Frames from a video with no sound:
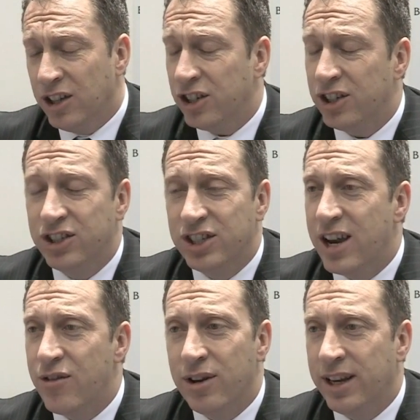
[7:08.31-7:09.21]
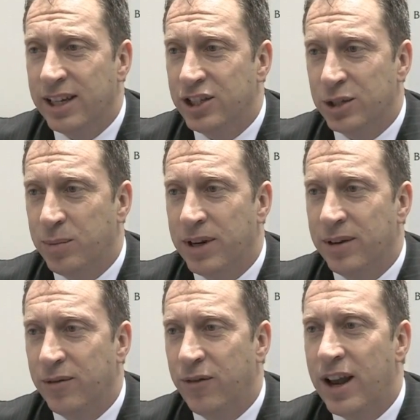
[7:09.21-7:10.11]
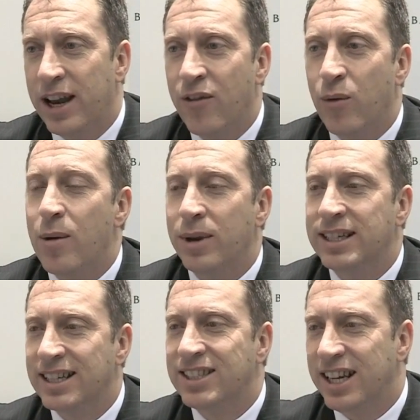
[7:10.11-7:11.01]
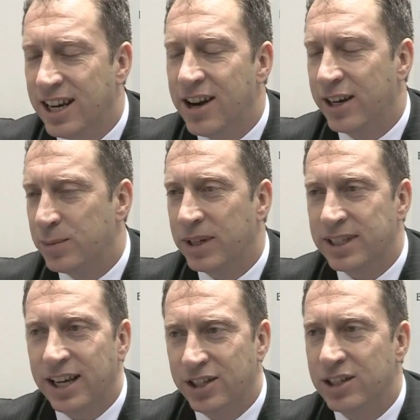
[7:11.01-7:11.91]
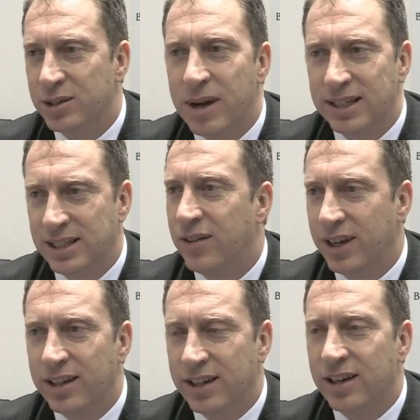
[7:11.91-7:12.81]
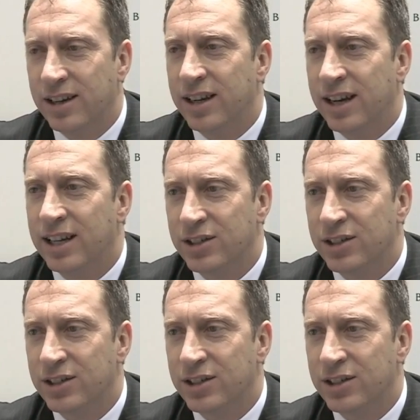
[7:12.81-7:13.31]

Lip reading: Just generally, it's just been fairly overwhelming. It's exceeded our expectations massively. It has,